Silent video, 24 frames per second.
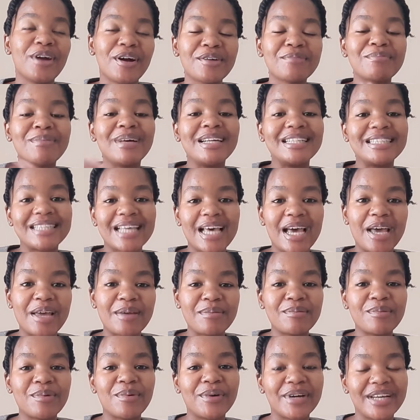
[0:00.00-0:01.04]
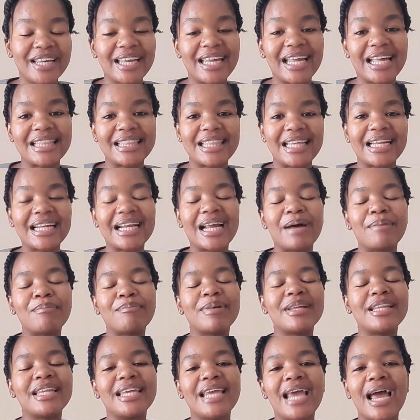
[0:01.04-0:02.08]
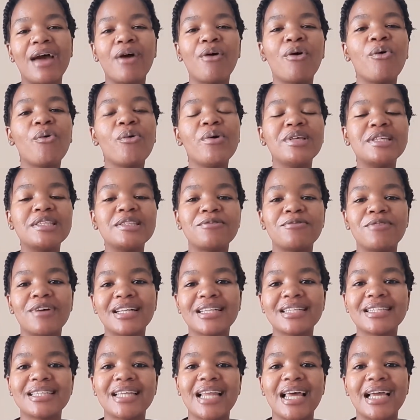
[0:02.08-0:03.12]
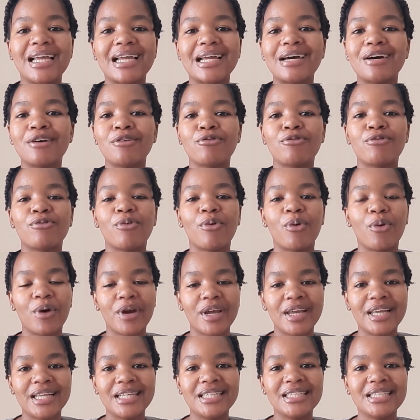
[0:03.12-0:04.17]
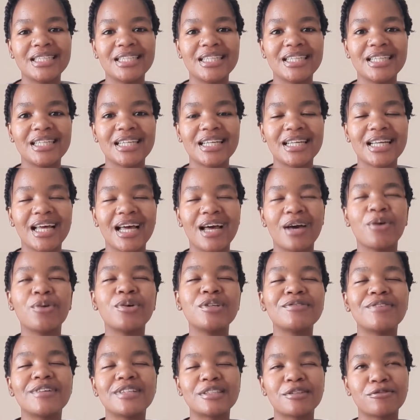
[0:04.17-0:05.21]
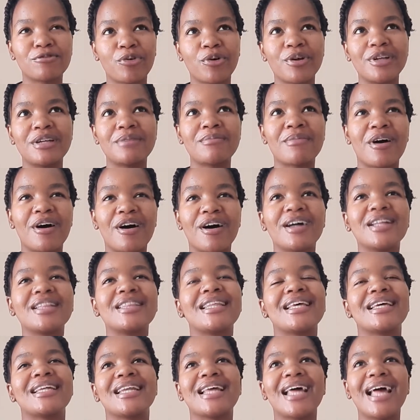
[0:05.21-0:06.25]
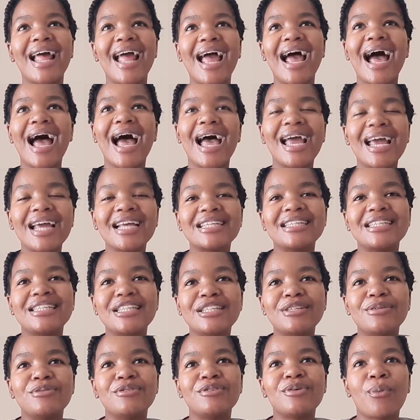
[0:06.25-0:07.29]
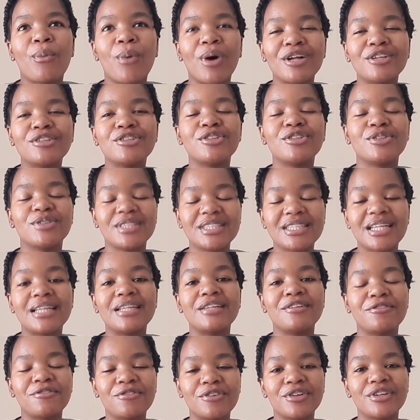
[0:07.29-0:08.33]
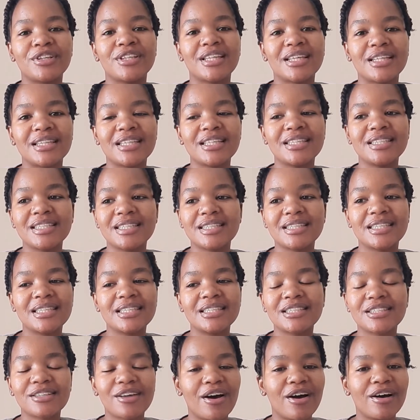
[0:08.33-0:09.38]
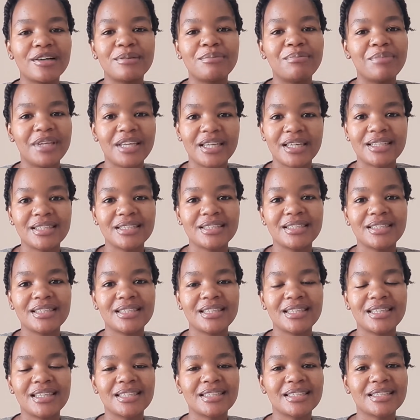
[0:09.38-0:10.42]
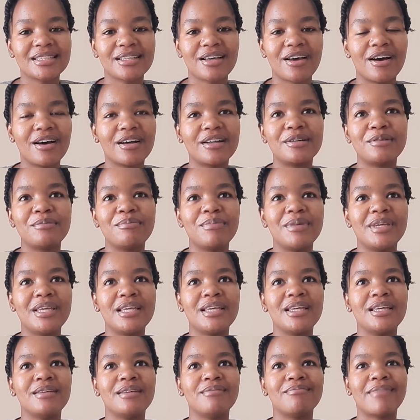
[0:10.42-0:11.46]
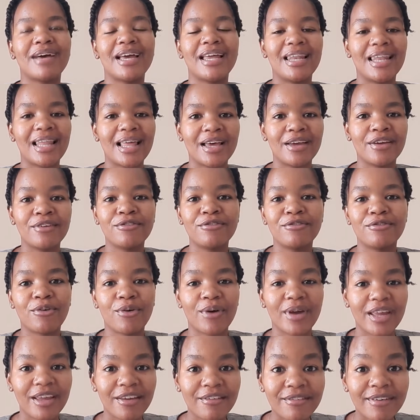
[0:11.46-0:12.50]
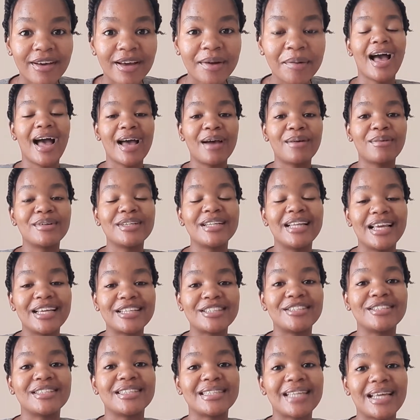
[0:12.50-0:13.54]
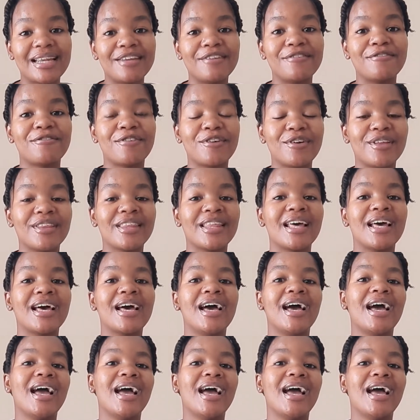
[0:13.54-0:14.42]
my time working at that company, I always felt like a void. I always felt a void in my heart that I actually want to study further. This can't be it. This can't be my life forever. I would like to study further.